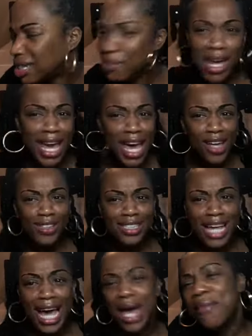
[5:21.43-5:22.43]
Let me hear you
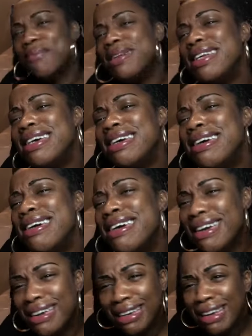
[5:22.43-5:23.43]
say,
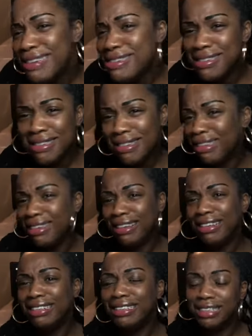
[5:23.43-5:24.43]

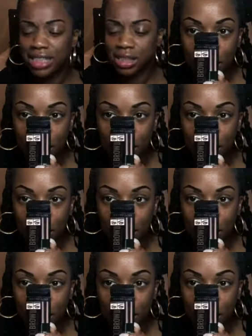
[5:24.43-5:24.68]
please.